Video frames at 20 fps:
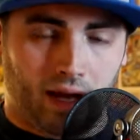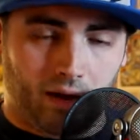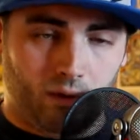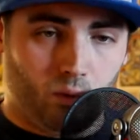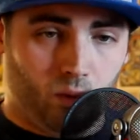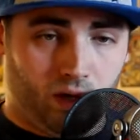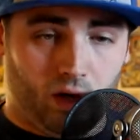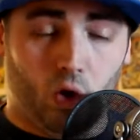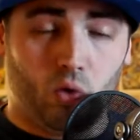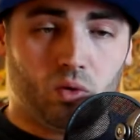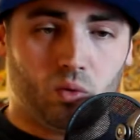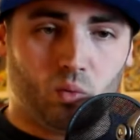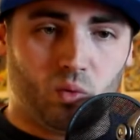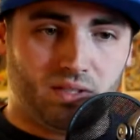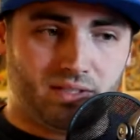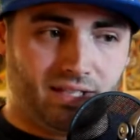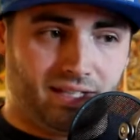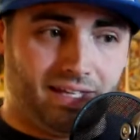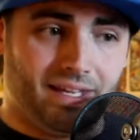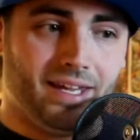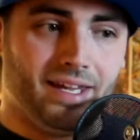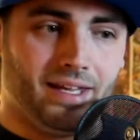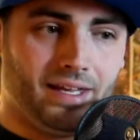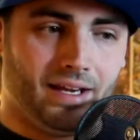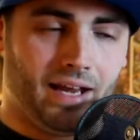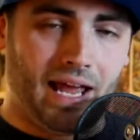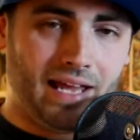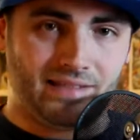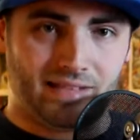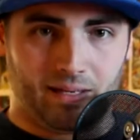when Odin was a
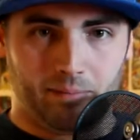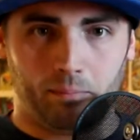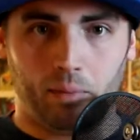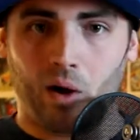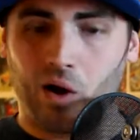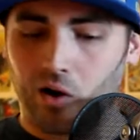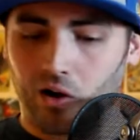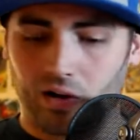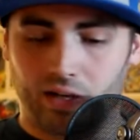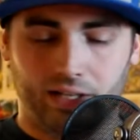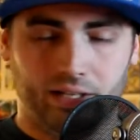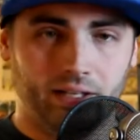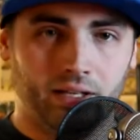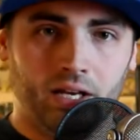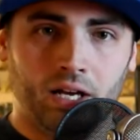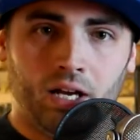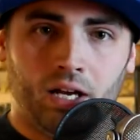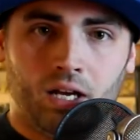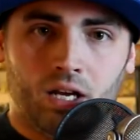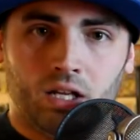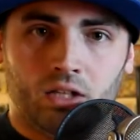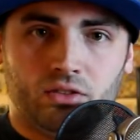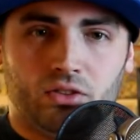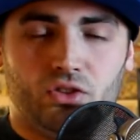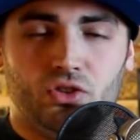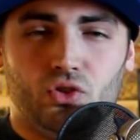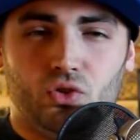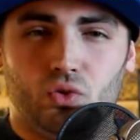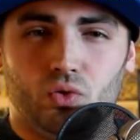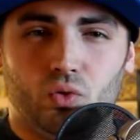kid as a pawn
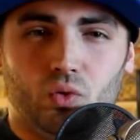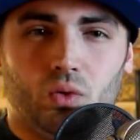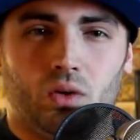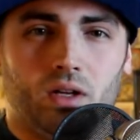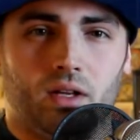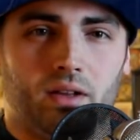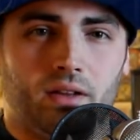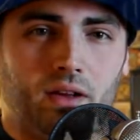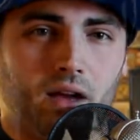to do